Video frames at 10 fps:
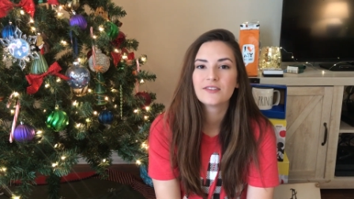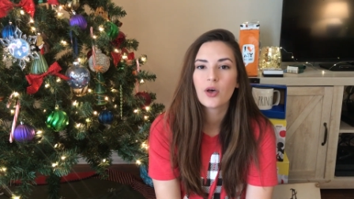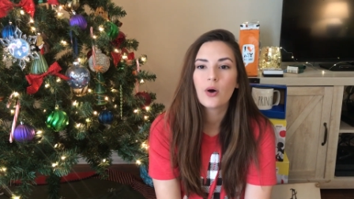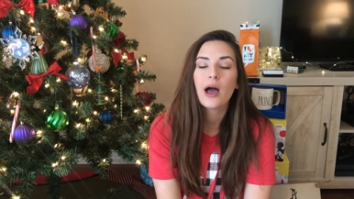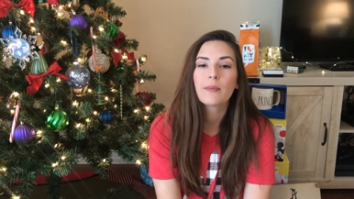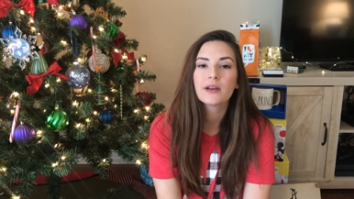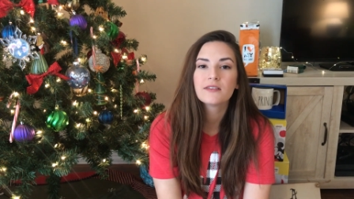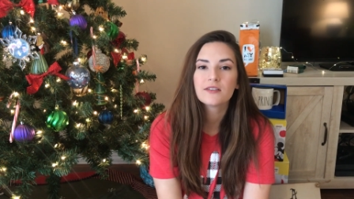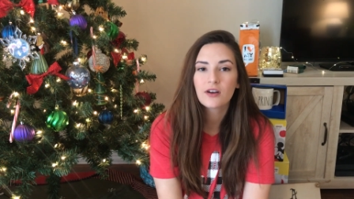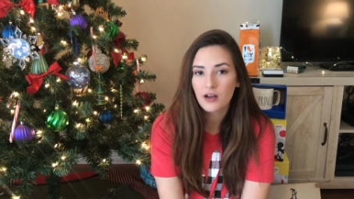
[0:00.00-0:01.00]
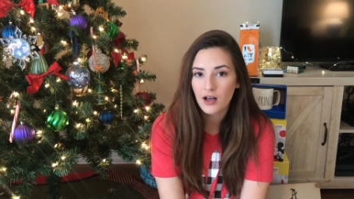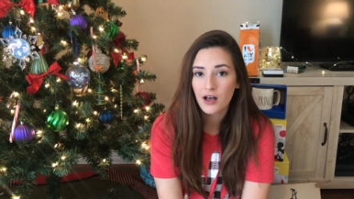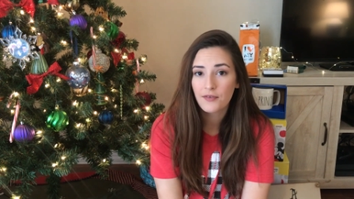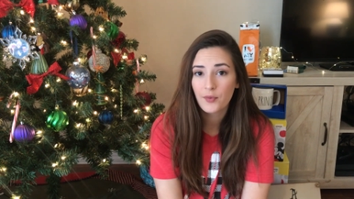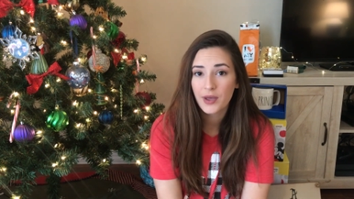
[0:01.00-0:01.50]
So I'm gonna start
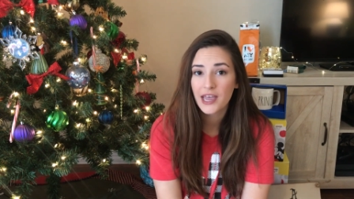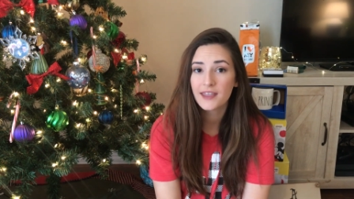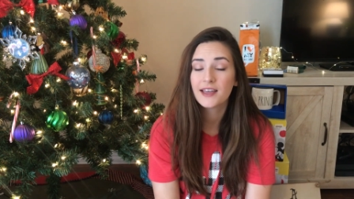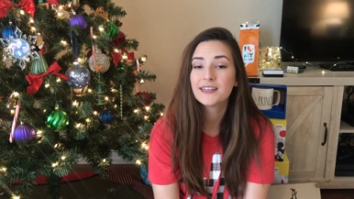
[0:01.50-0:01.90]
off with